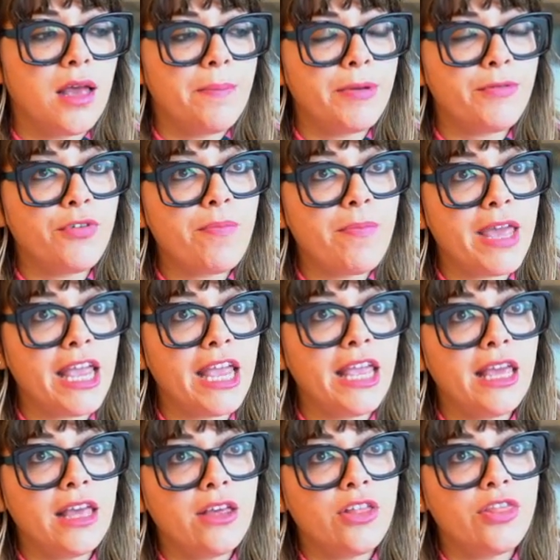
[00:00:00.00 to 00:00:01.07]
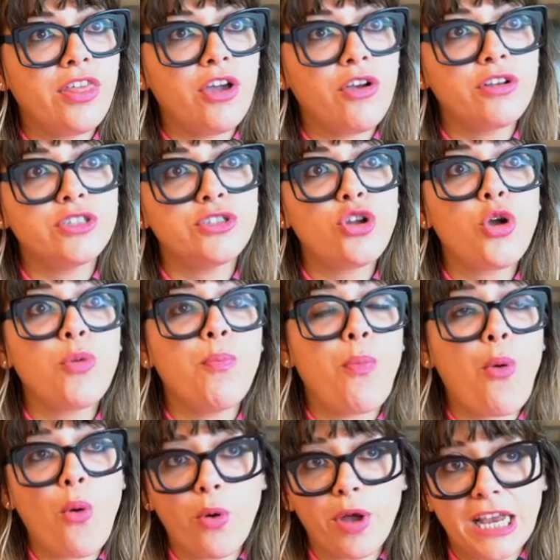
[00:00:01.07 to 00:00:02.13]
But for me, there is no
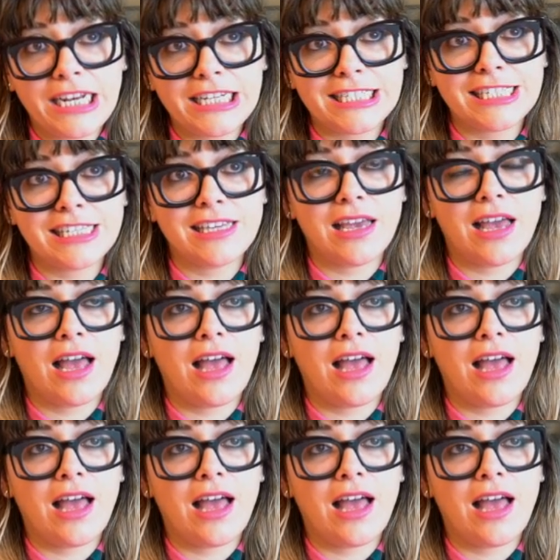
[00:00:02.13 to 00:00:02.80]
point